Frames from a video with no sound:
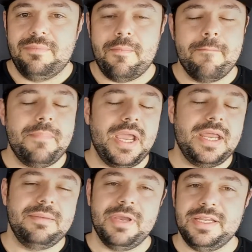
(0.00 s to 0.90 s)

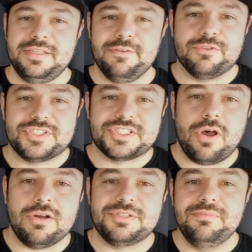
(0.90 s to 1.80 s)
many, many different
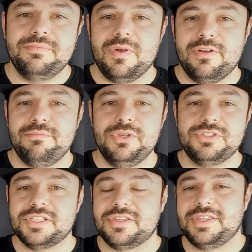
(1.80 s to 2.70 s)
styles of
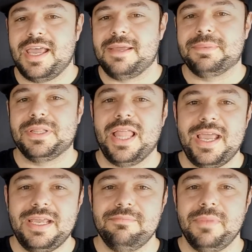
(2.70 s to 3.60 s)
music that they
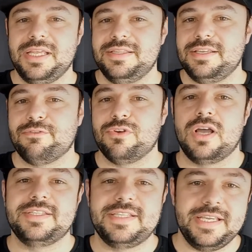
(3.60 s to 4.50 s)
play, many different
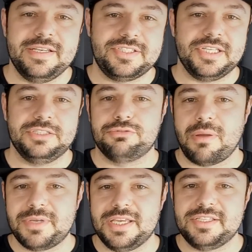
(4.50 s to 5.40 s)
ideas, their
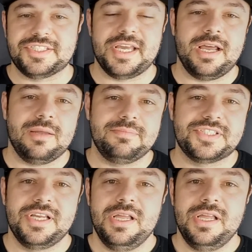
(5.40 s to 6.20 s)
drum kit setups,